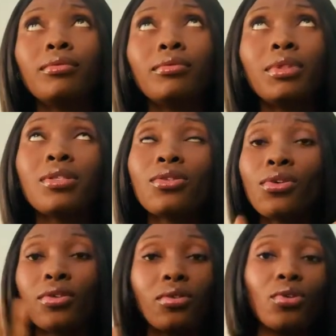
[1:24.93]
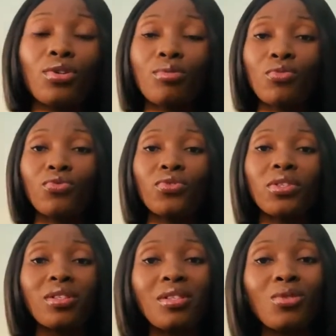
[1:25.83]
this is not a serious
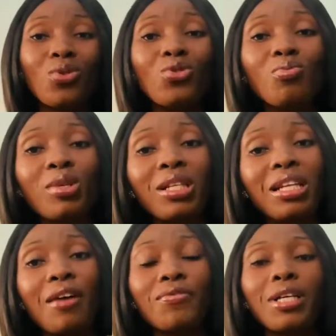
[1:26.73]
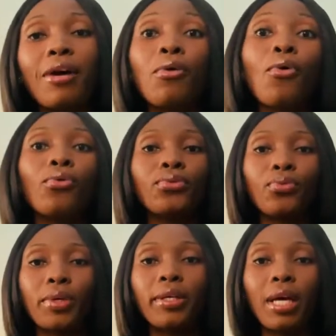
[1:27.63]
movie. This is going to be laughter all
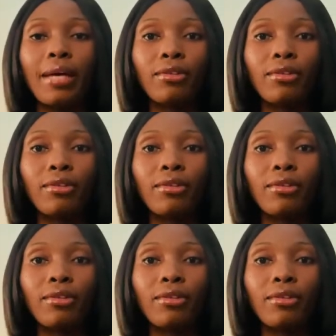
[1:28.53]
the way.